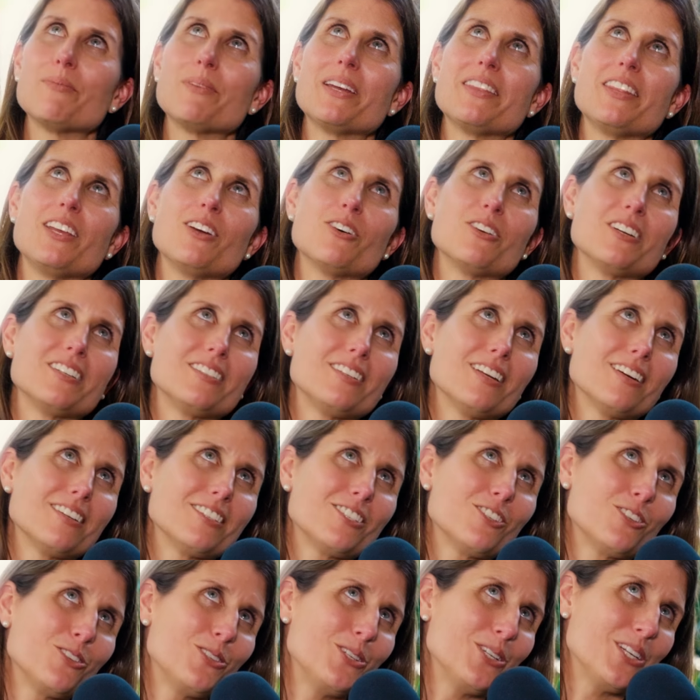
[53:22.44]
the honest
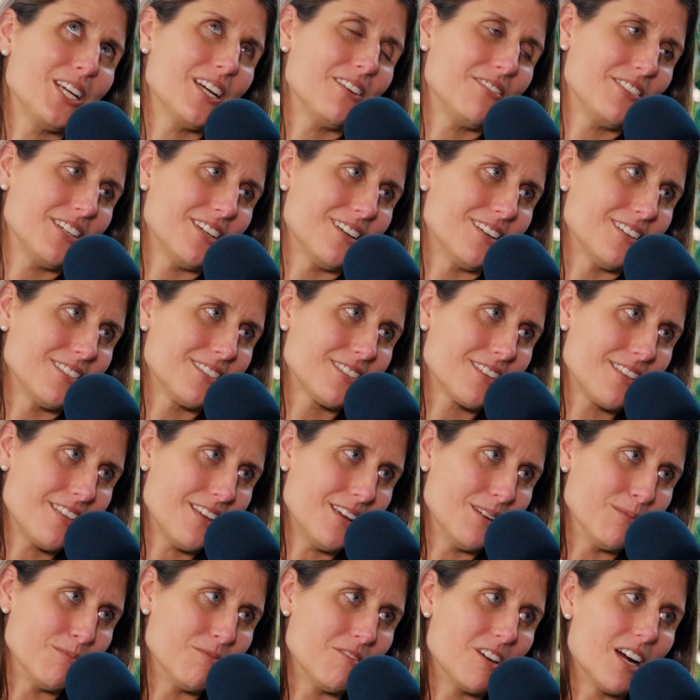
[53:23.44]
answer is you'd have to ask
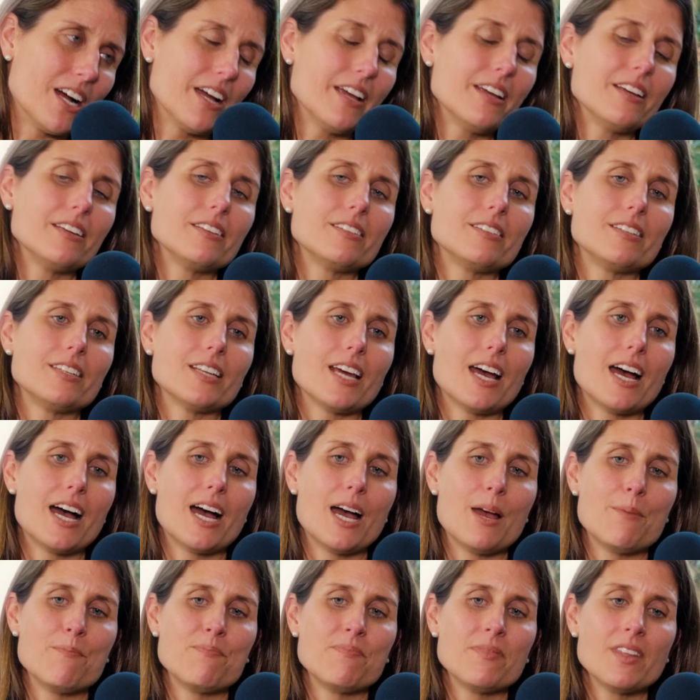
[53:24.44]
them, right?
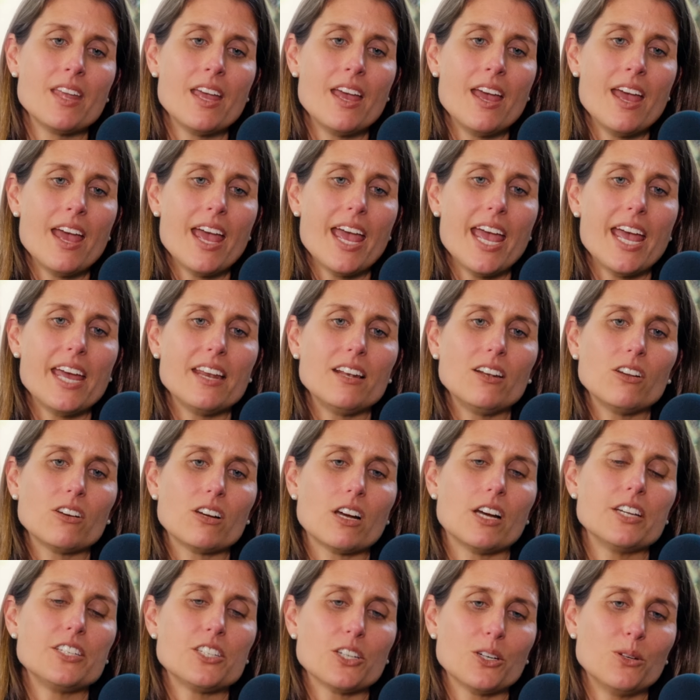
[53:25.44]
And look,
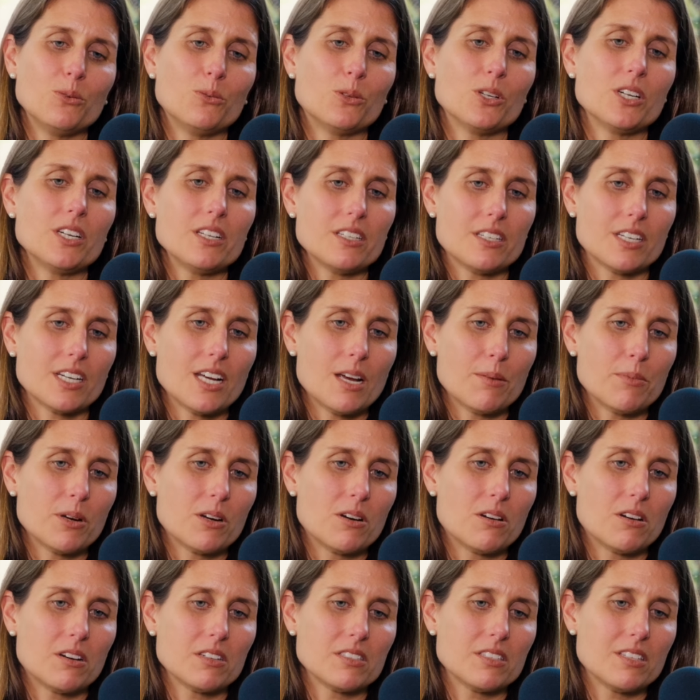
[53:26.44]
I don't want it to come
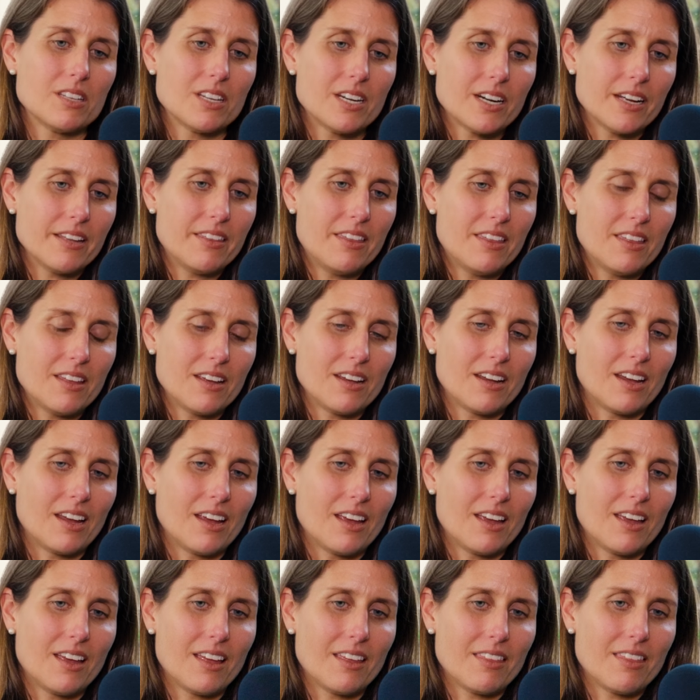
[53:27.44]
across that I
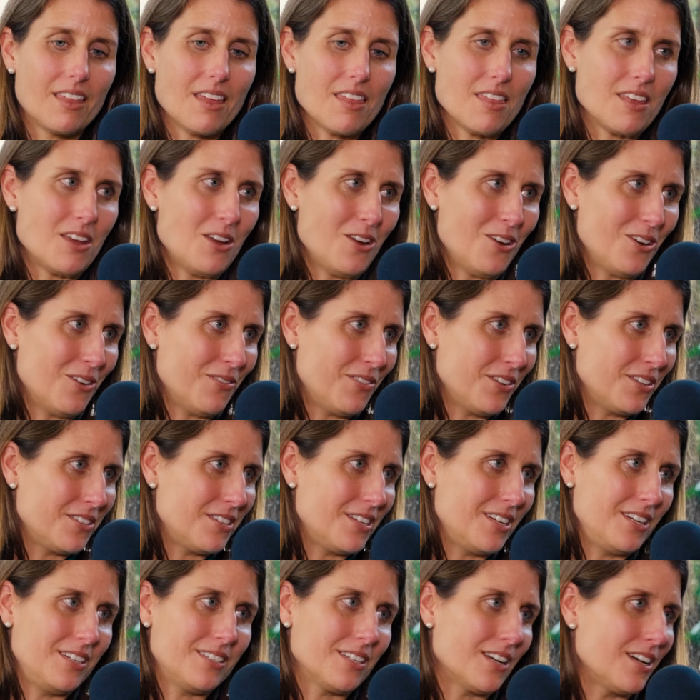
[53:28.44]
think that the
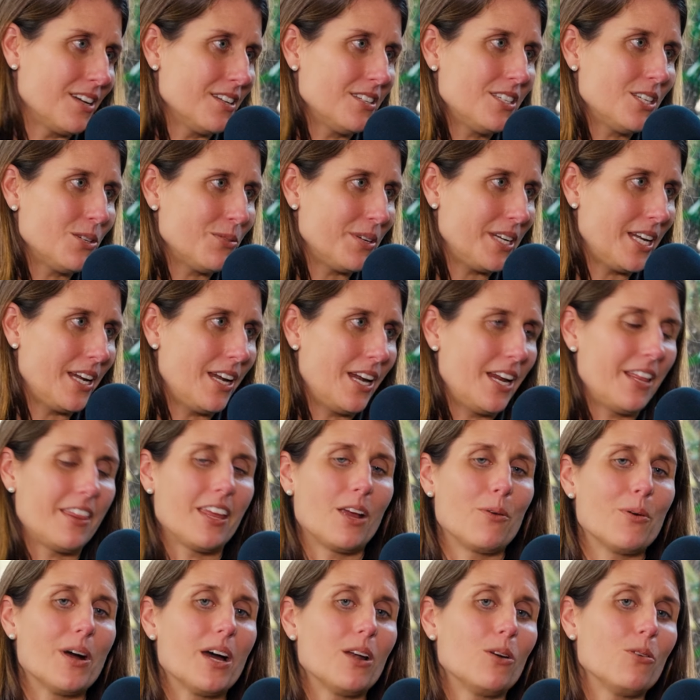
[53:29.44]
universities aren't doing
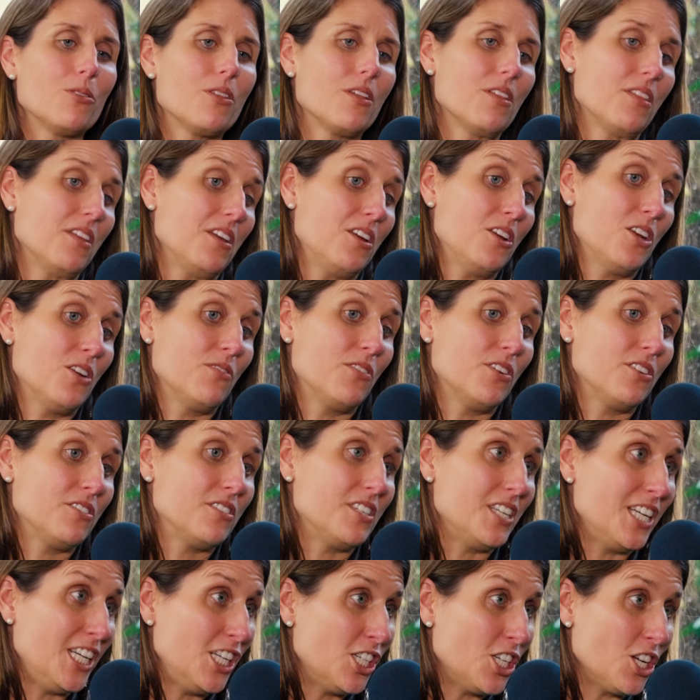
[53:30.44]
anything well, or that the
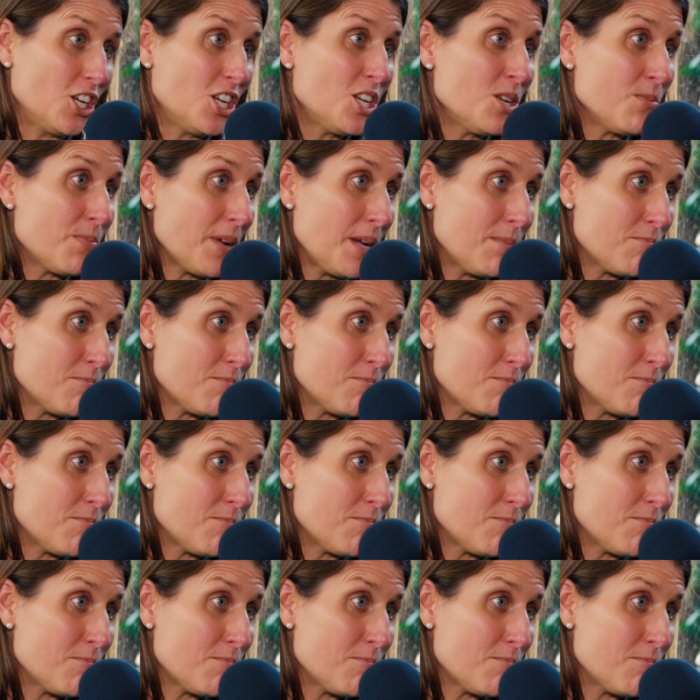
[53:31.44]
universities shouldn't be